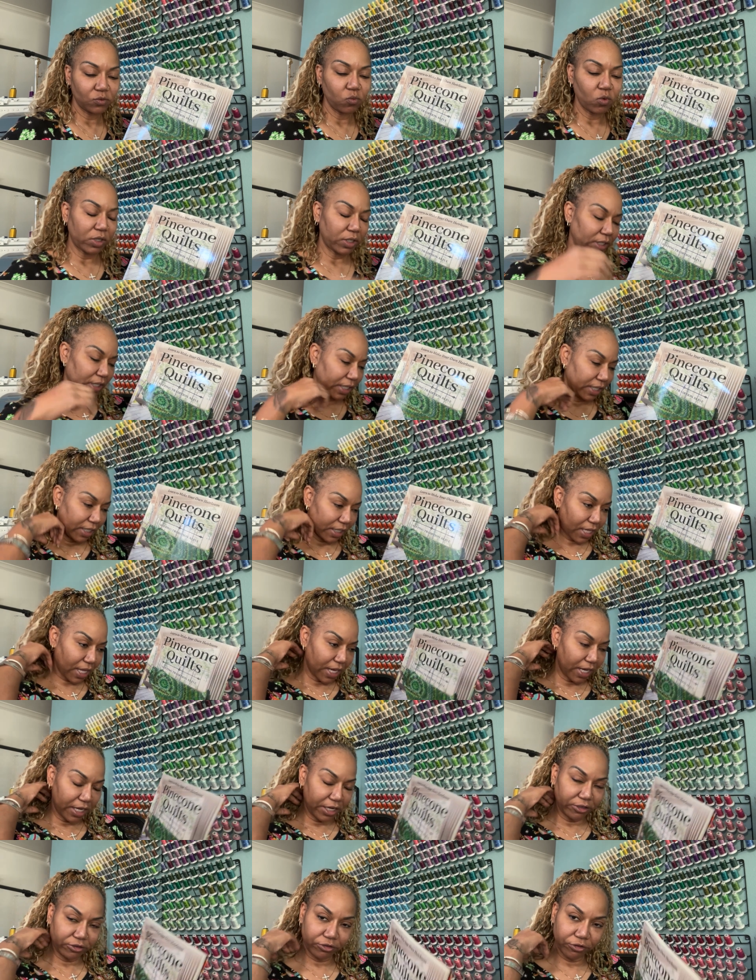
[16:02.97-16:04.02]
one lady that
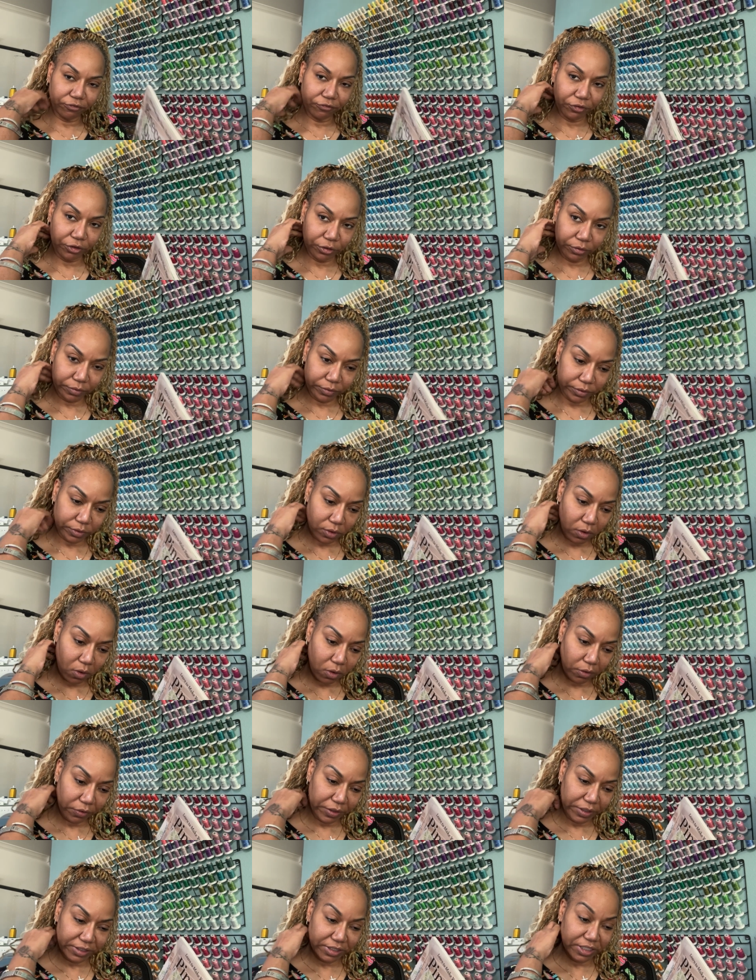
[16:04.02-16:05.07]
interviews all
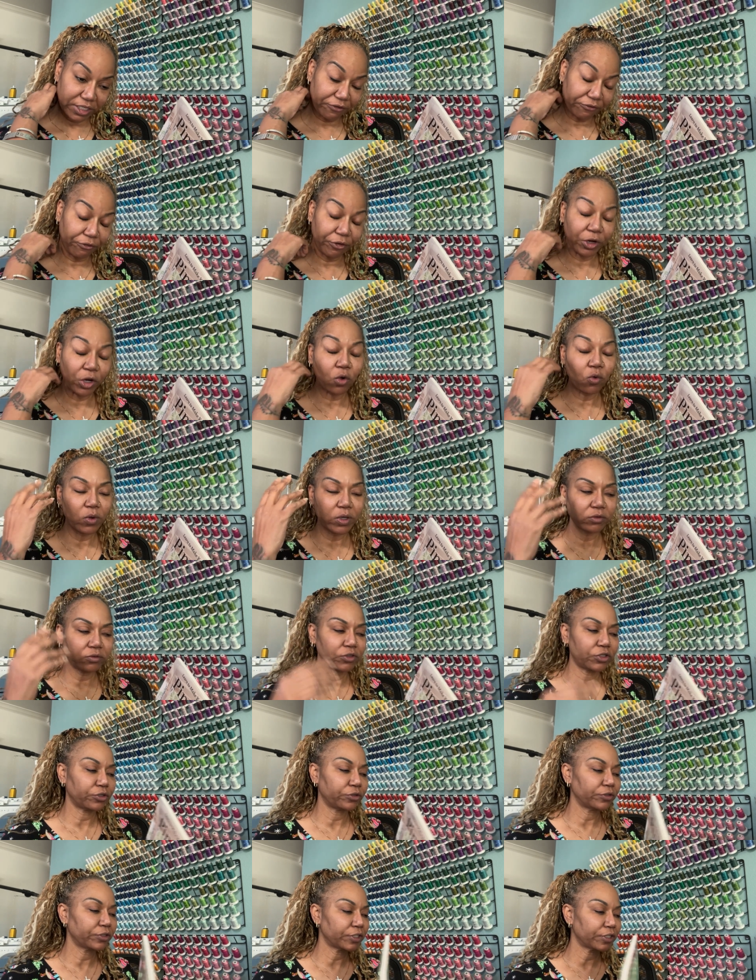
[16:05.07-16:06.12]
these different
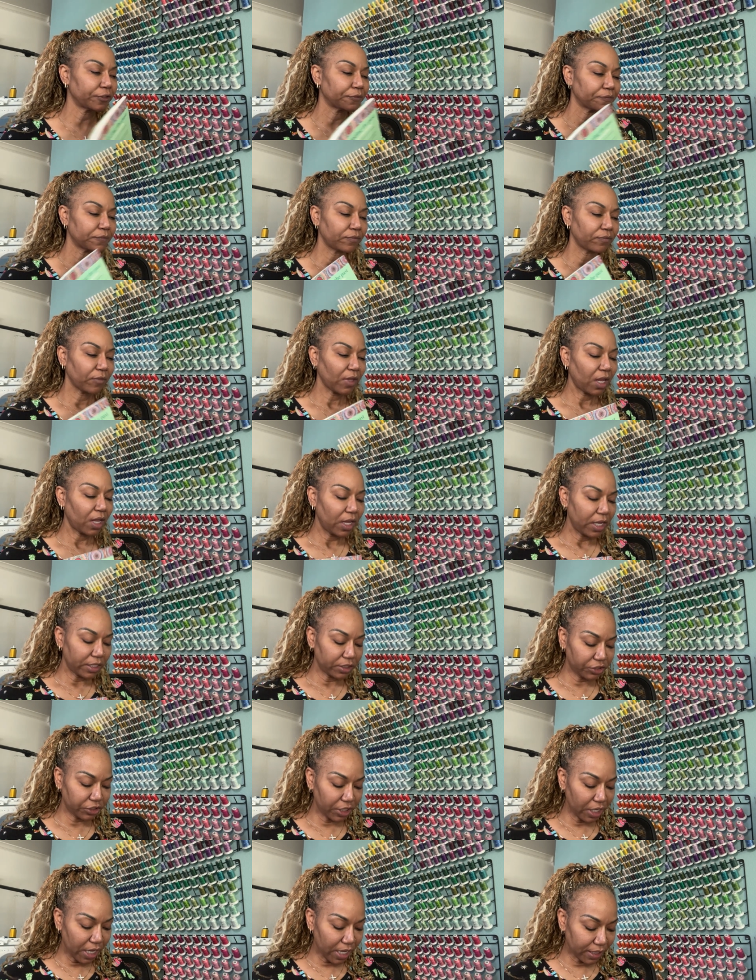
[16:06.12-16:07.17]
quilters, and
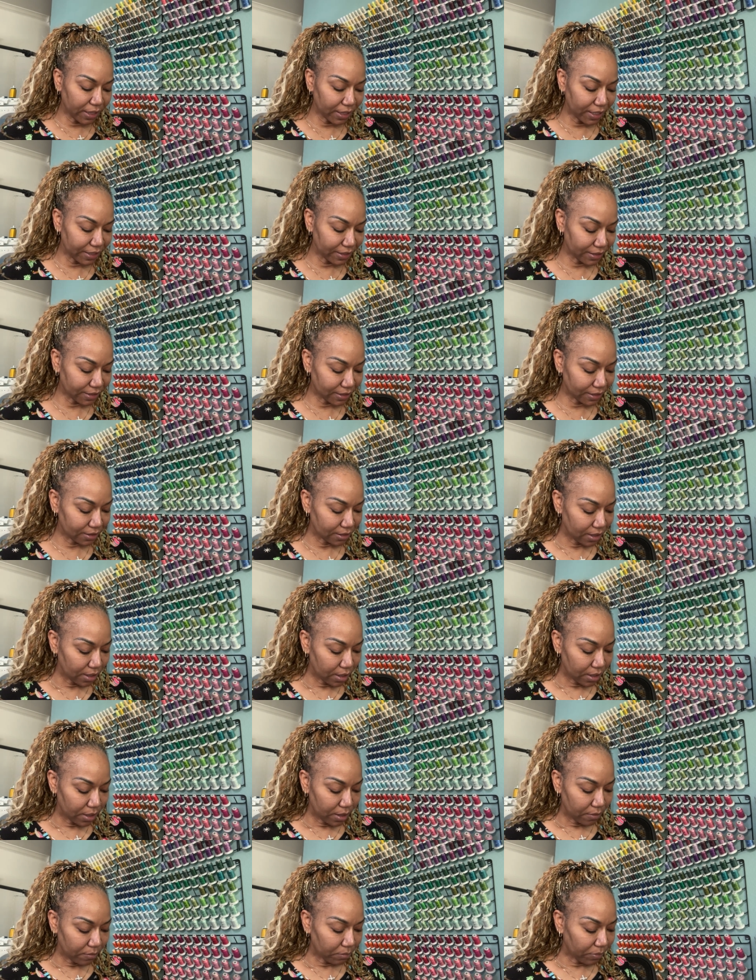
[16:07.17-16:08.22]
she had this
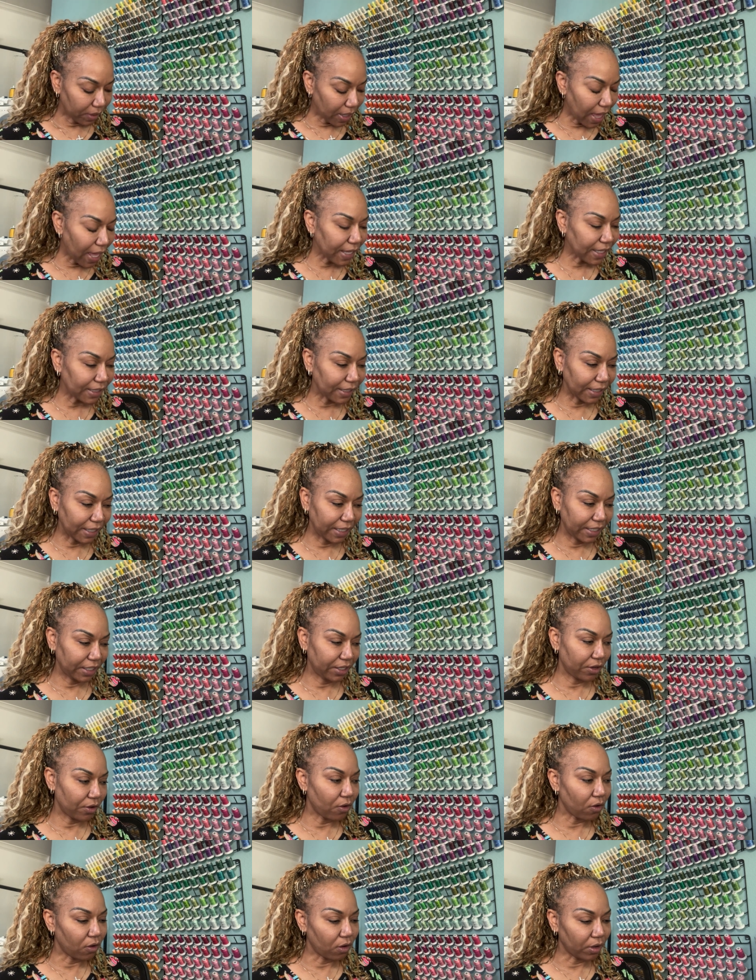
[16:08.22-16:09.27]
black lady
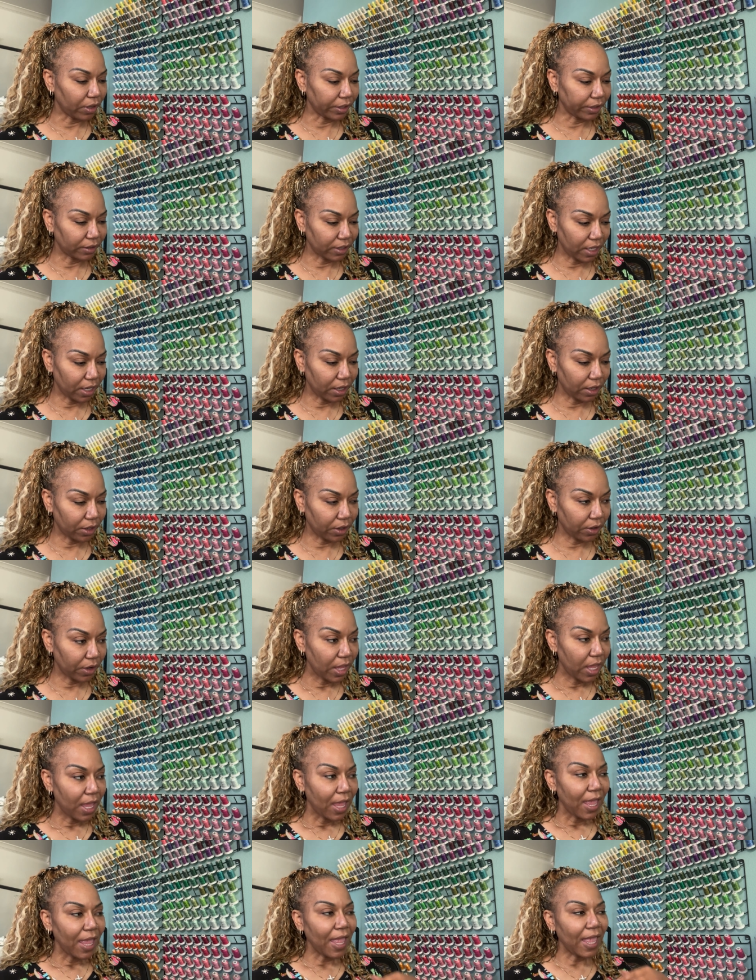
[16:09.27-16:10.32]
on there.
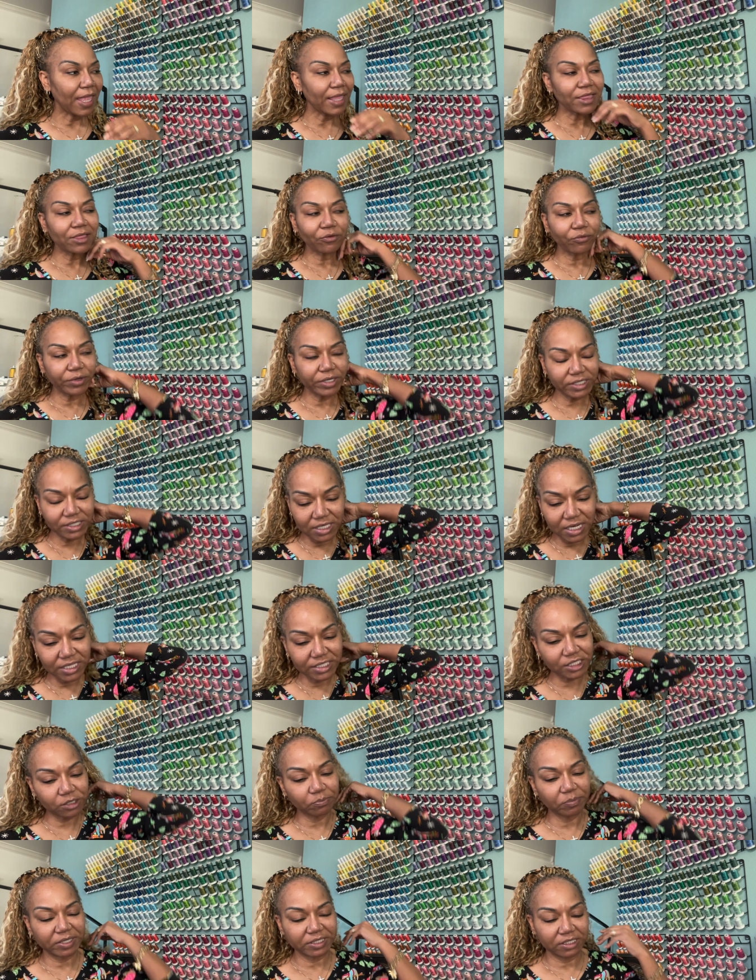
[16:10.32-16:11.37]
And the reason I
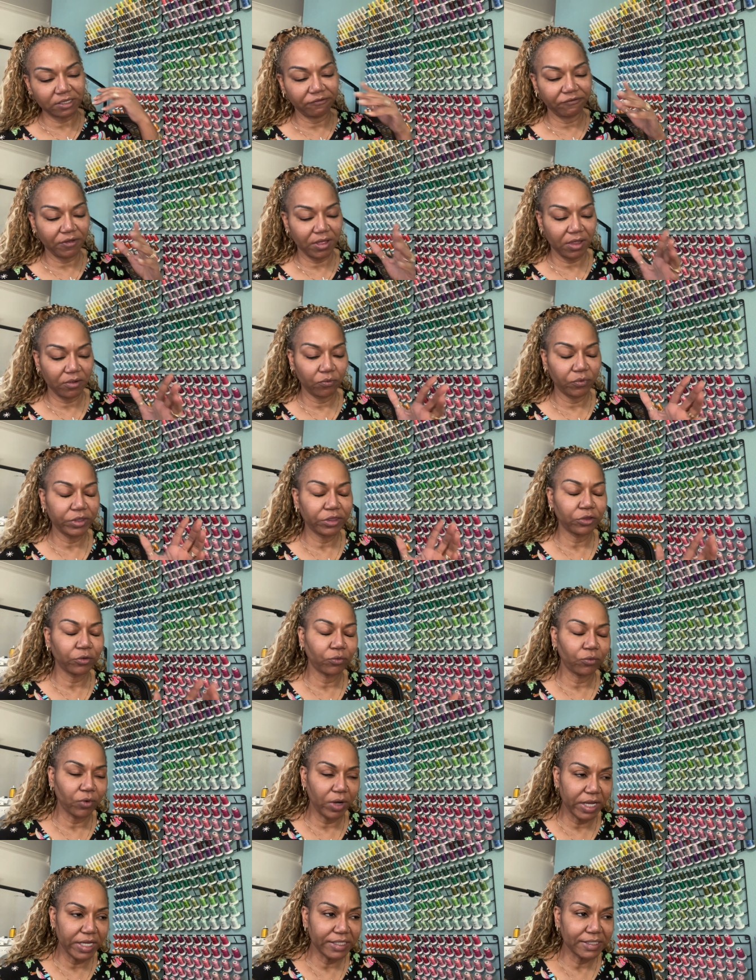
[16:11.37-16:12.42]
specify with the
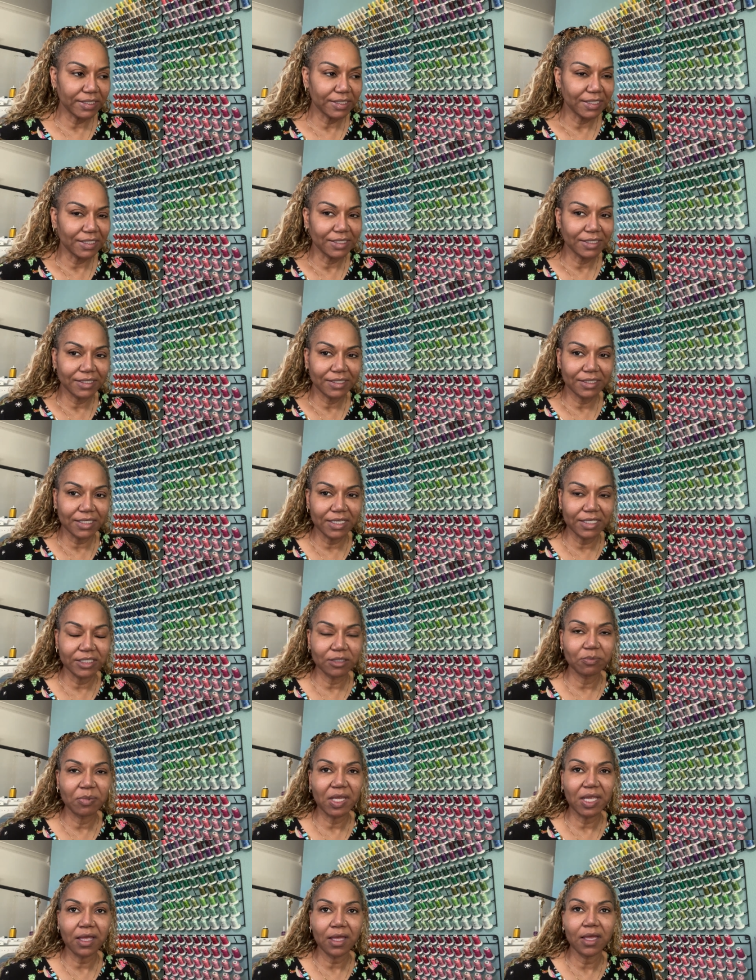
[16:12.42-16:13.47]
races is
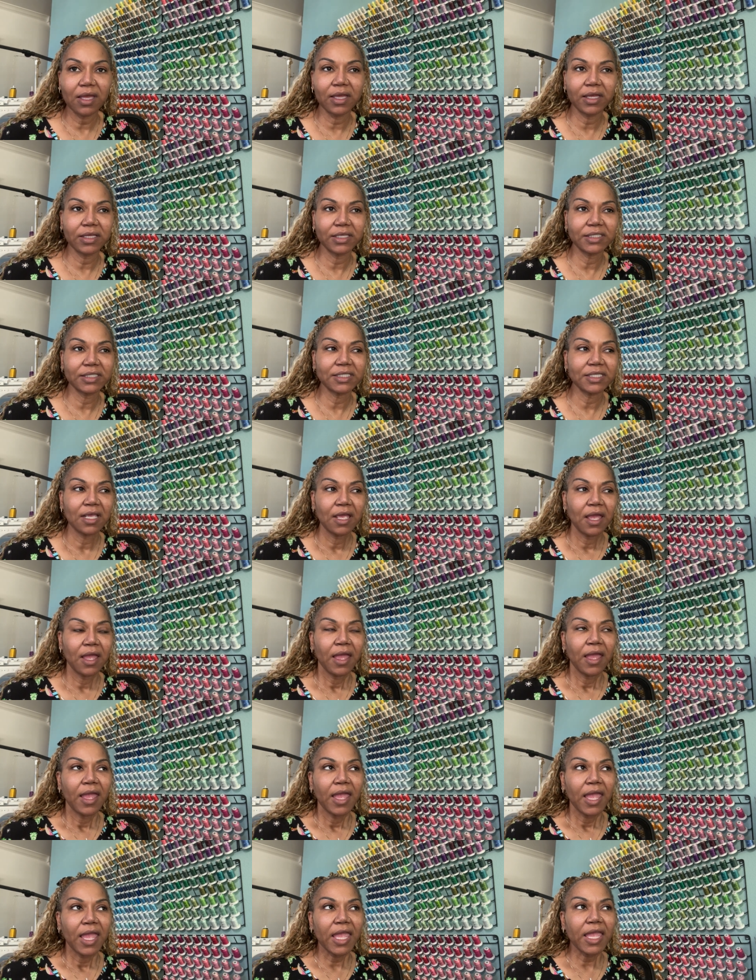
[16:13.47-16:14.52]
because
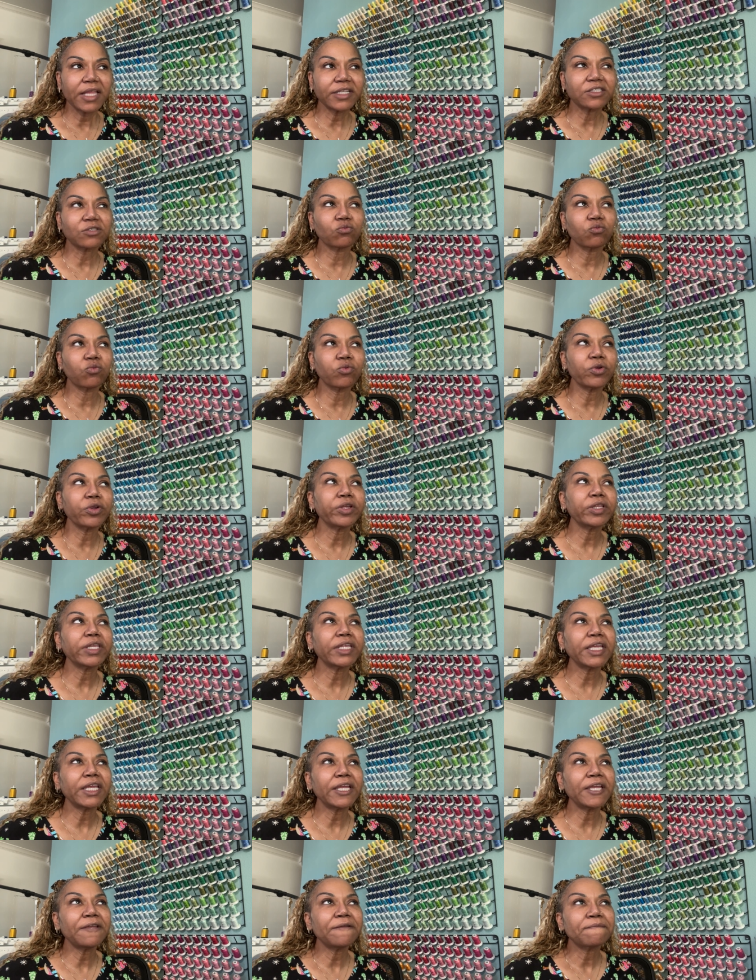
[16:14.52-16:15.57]
it's
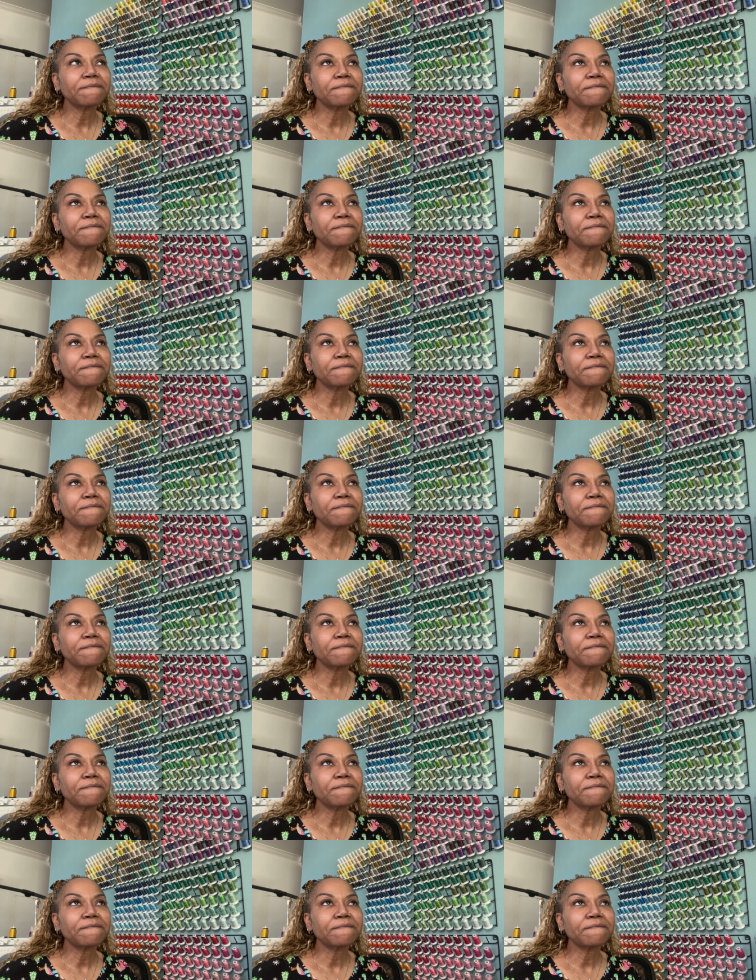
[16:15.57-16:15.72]
really